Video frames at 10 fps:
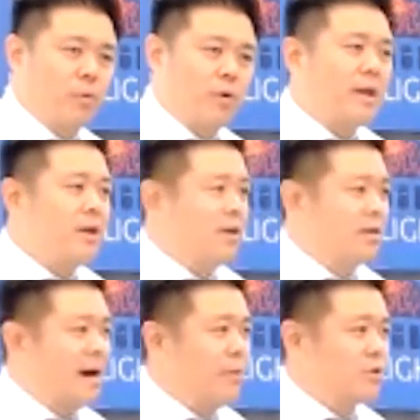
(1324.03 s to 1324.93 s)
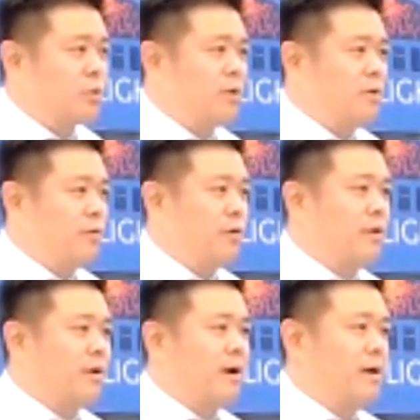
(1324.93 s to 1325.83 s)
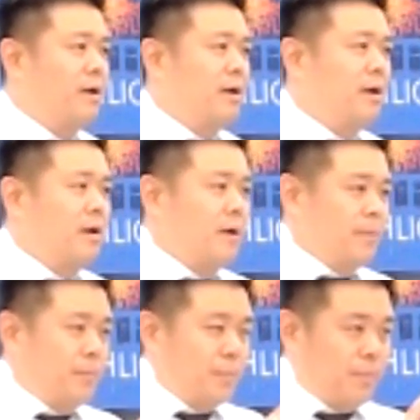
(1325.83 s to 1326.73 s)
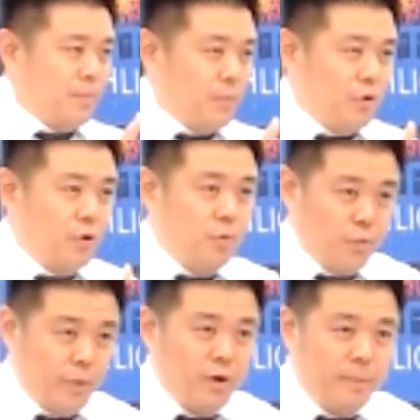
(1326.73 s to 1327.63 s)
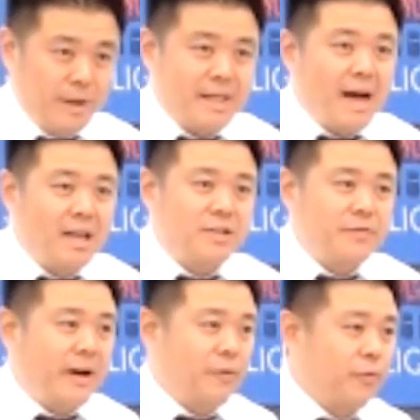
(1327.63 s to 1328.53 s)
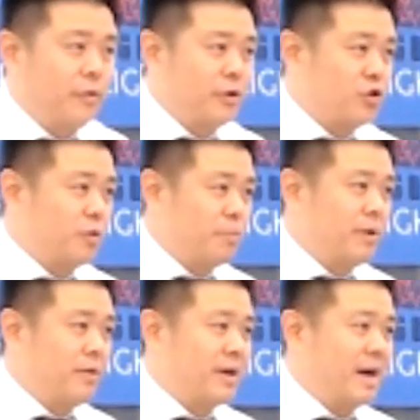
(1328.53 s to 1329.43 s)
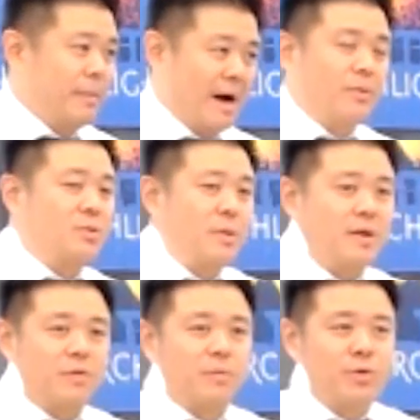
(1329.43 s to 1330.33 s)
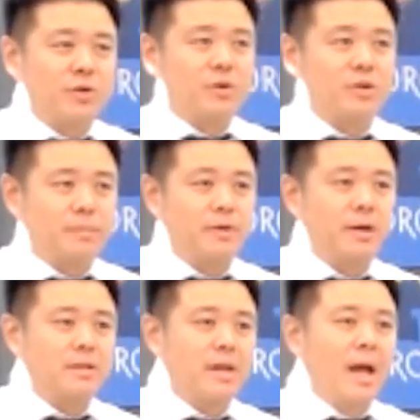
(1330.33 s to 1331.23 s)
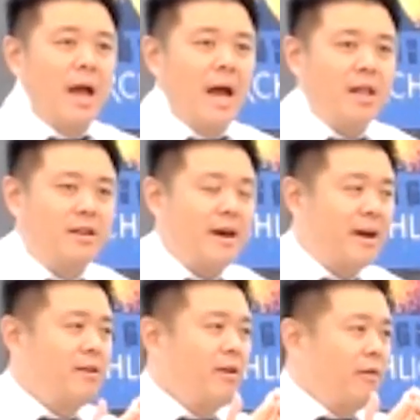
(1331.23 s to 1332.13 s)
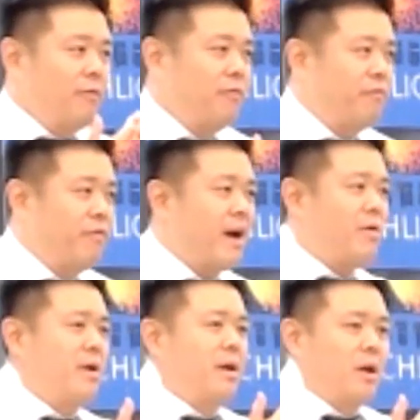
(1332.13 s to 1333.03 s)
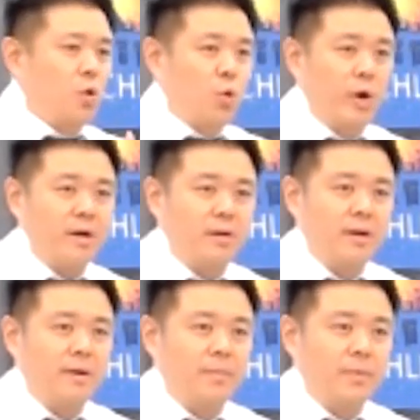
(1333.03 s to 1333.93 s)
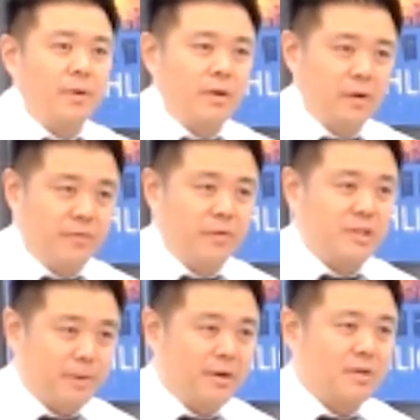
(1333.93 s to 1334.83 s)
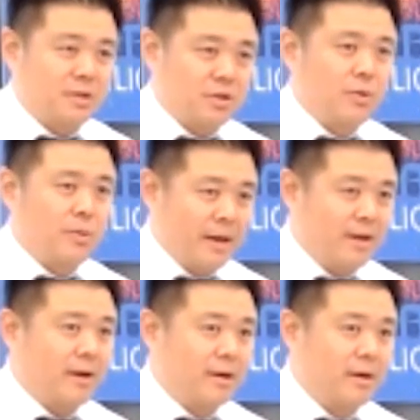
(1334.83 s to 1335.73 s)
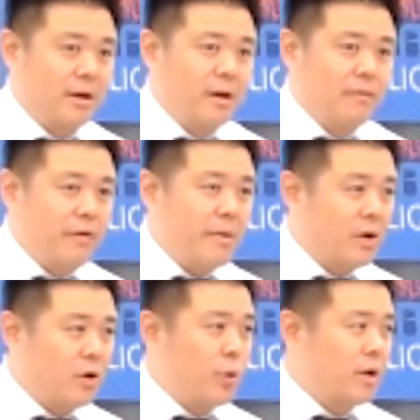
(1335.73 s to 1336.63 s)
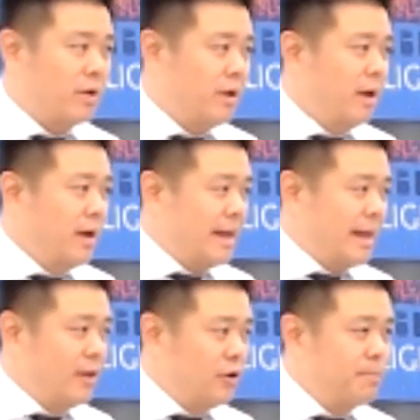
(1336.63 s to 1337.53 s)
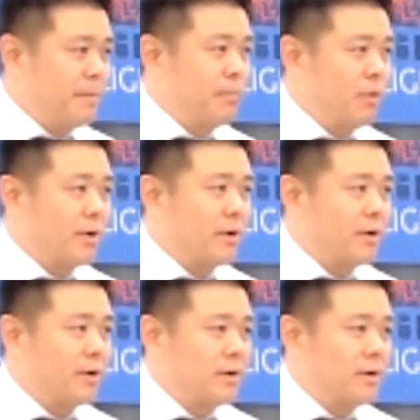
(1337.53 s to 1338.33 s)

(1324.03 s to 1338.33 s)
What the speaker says: more that you thought was going to fill your heart, you will be satisfied for a short bit of time. I'm speaking from personal experience. And then very quickly, you've experienced this too, I think, very quickly, that little bit more,